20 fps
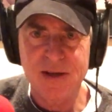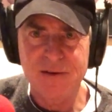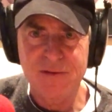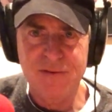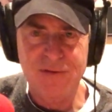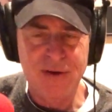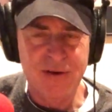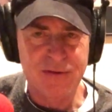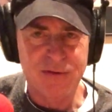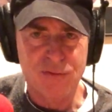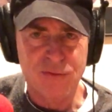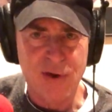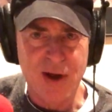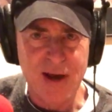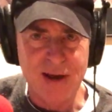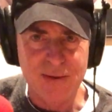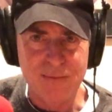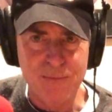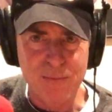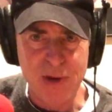fifth
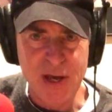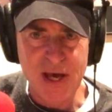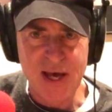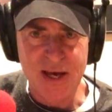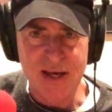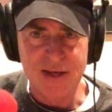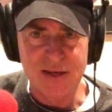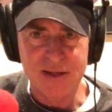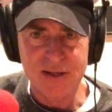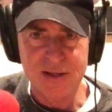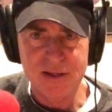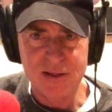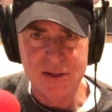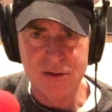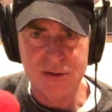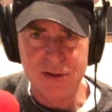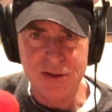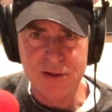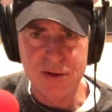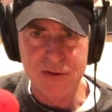fret and bend.
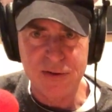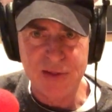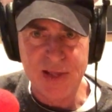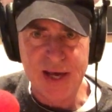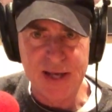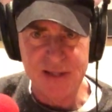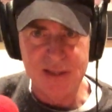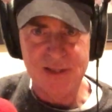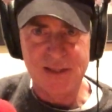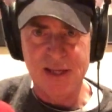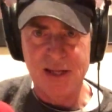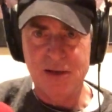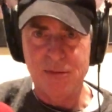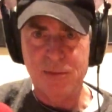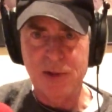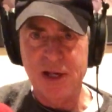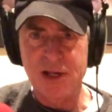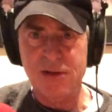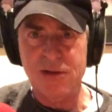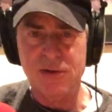You're doing that instead of
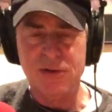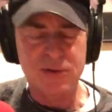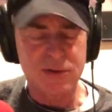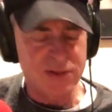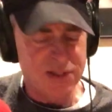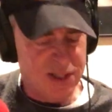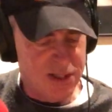playing the whole D